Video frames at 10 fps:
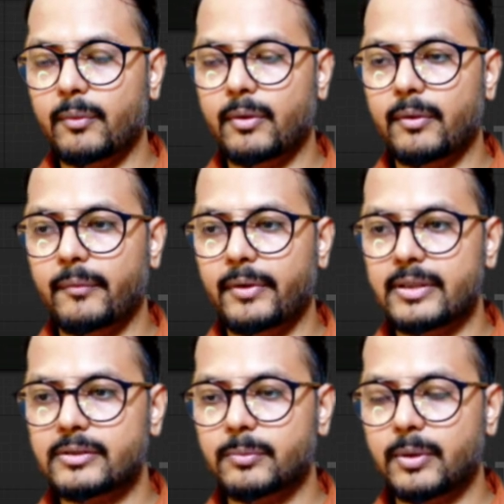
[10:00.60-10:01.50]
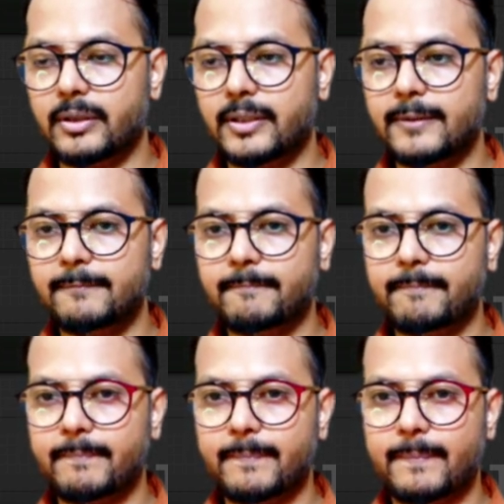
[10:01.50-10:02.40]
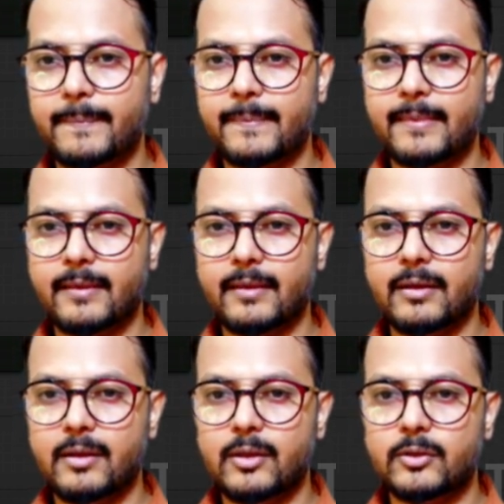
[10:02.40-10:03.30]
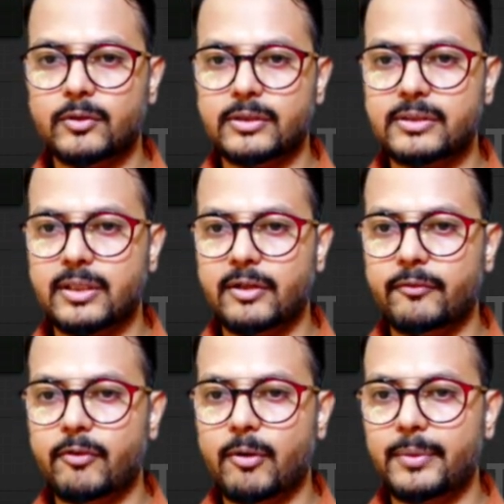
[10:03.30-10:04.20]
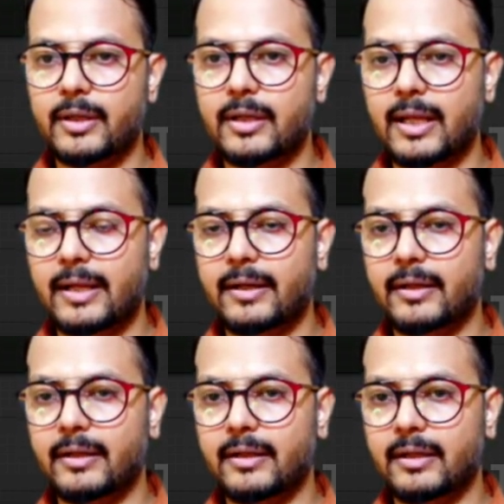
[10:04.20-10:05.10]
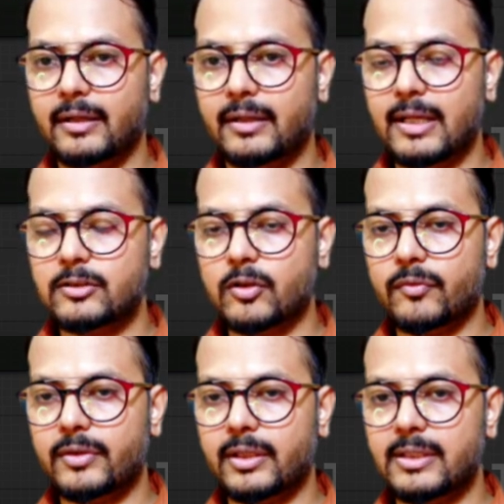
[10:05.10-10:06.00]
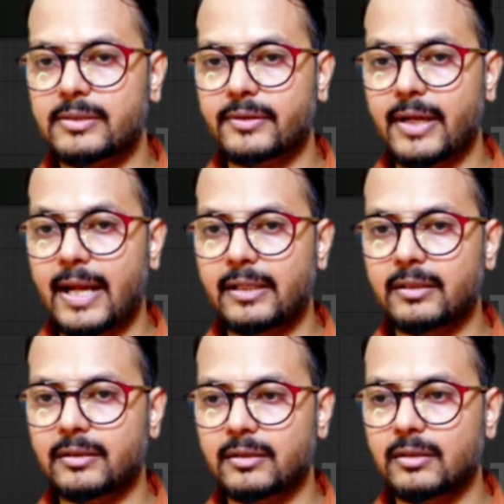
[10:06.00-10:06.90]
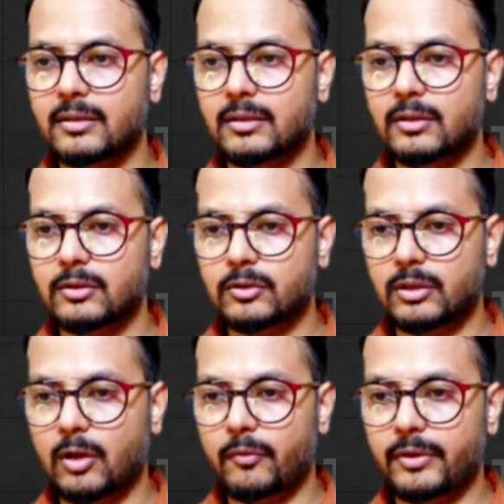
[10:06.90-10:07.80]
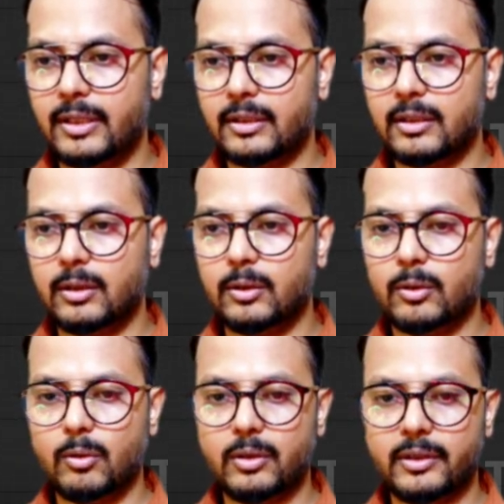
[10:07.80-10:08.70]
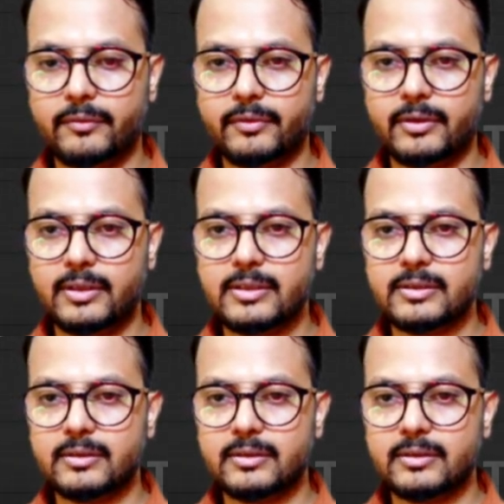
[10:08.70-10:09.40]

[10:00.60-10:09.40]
where it's working so it's green from here and rest of thing is red so now we can control it with this